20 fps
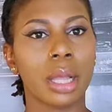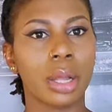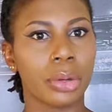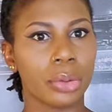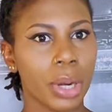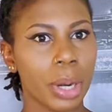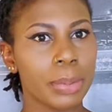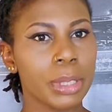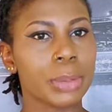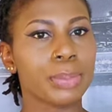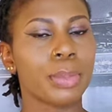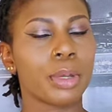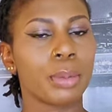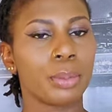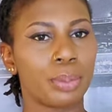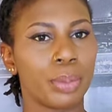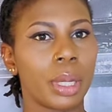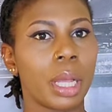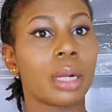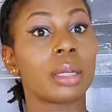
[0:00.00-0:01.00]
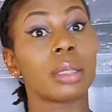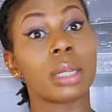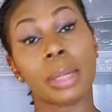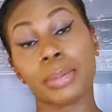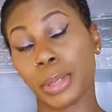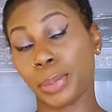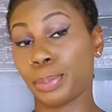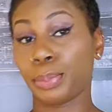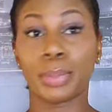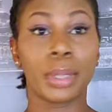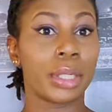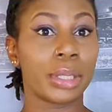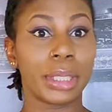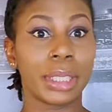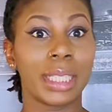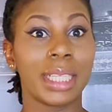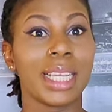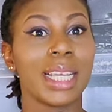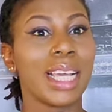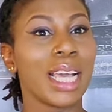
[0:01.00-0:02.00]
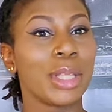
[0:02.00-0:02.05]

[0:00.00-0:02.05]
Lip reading: raspberry,